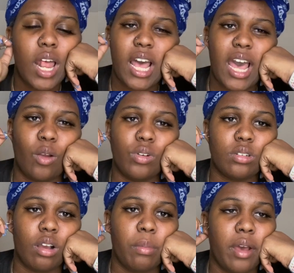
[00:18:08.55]
I don't want to
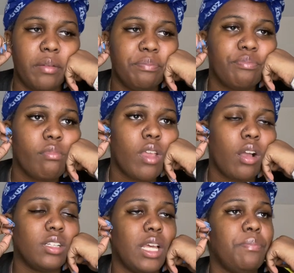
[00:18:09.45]
talk about it
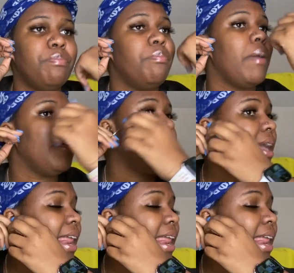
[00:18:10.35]
because they made me mad.